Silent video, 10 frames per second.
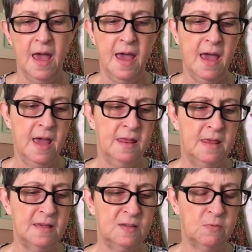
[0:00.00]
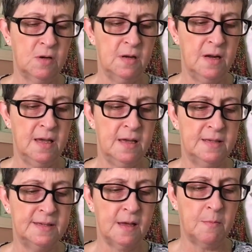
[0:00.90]
And this one
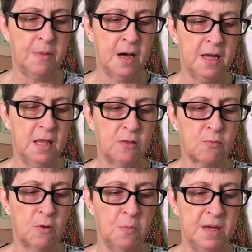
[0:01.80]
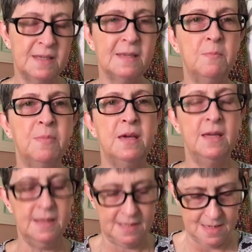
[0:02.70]
is Somebody Throw Me Some
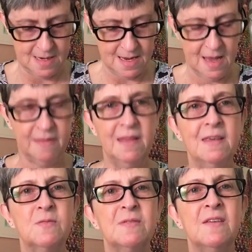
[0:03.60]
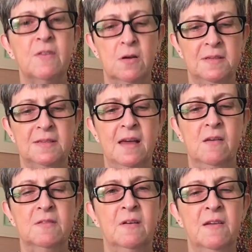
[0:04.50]
Beads. I think this was even on
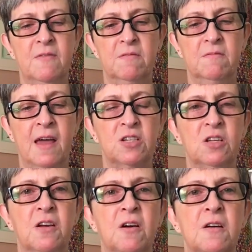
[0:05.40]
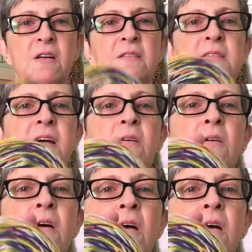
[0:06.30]
sale, so I even actually caught it on sale.